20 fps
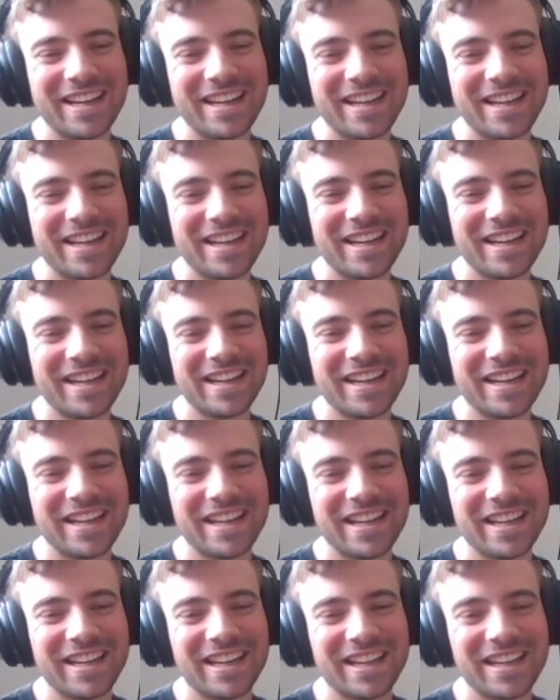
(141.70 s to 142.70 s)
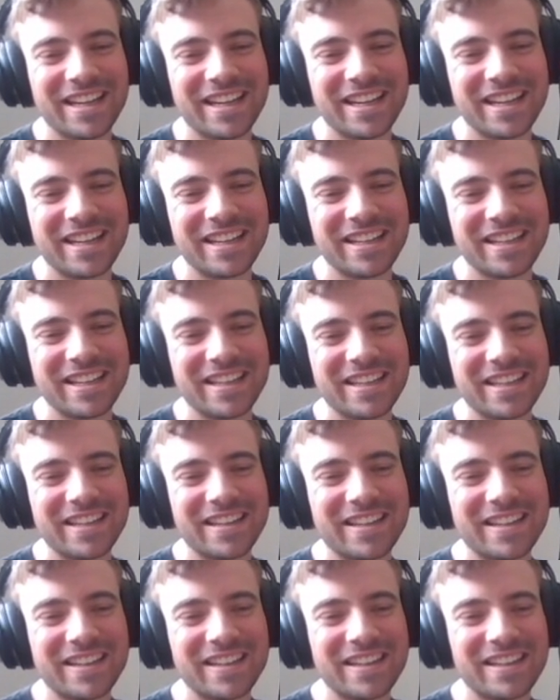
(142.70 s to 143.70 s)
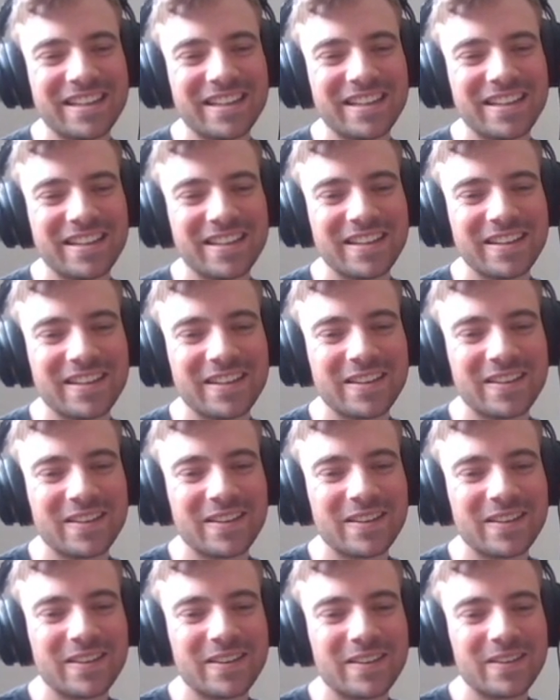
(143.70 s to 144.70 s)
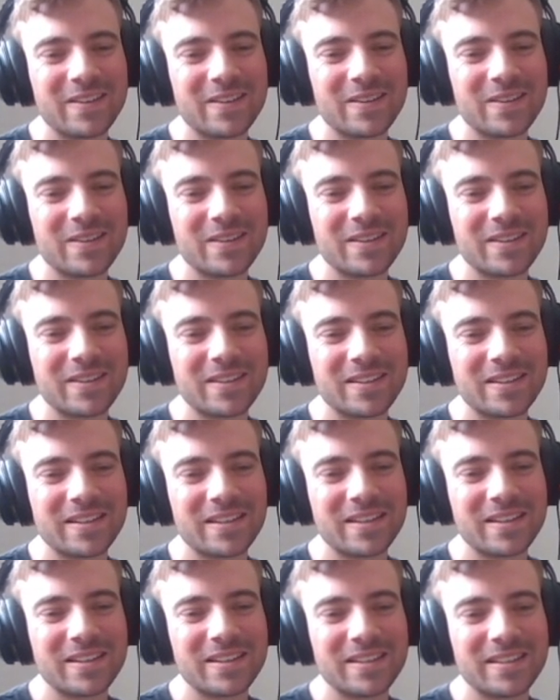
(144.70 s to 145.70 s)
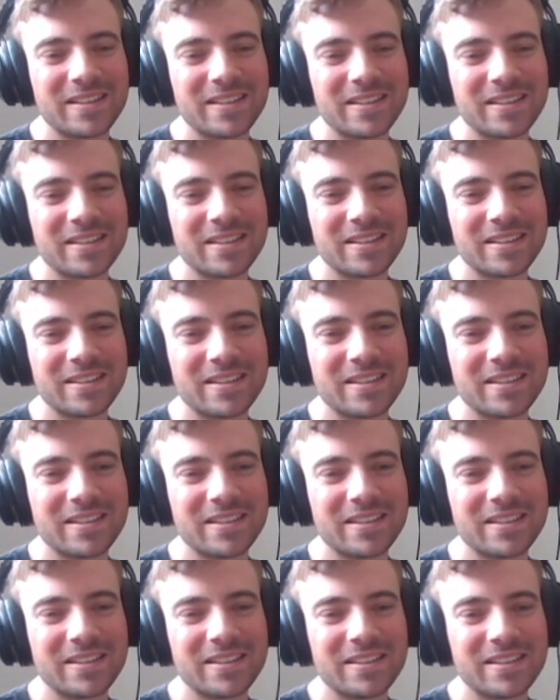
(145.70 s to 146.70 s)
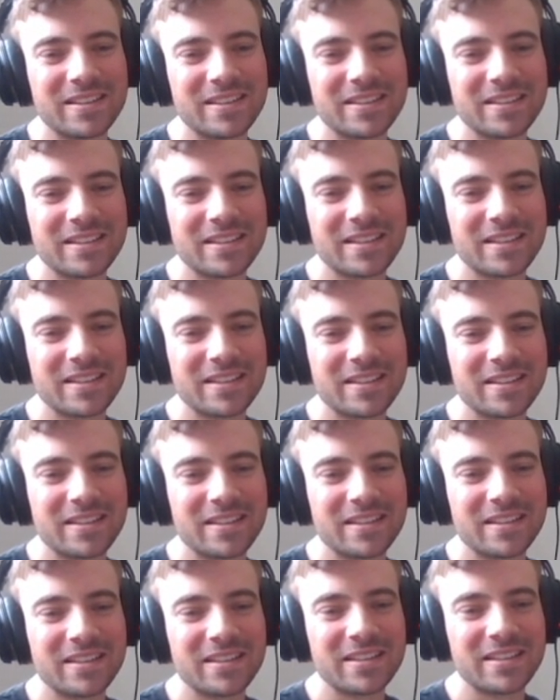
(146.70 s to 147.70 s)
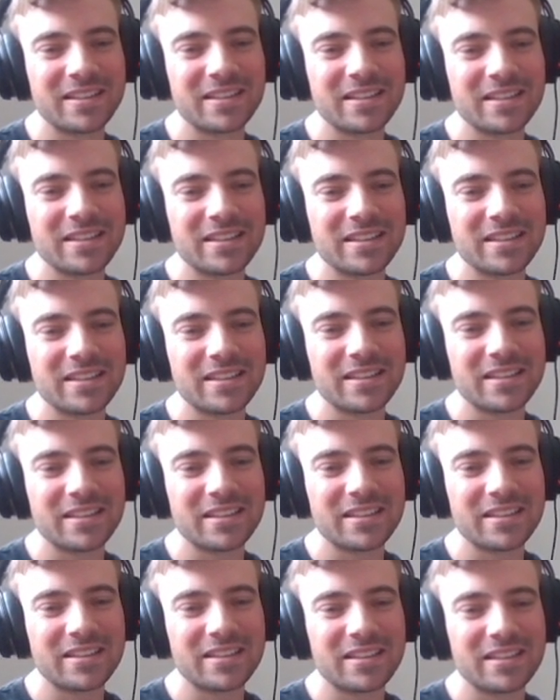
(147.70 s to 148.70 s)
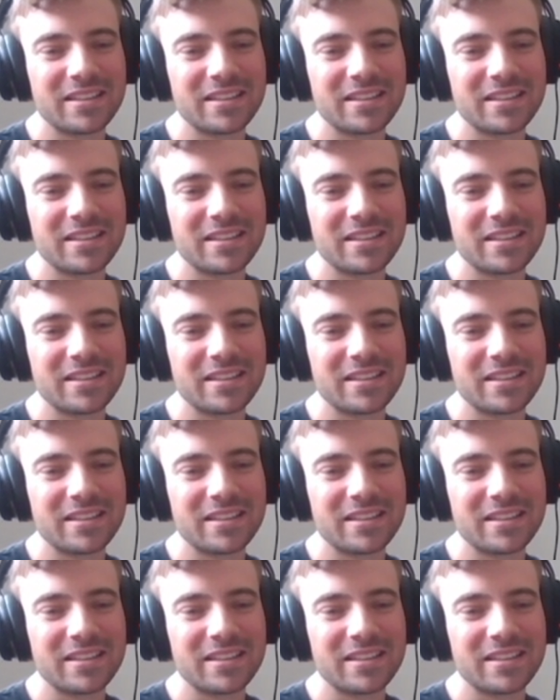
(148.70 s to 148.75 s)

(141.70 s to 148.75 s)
No words are spoken by the person on screen.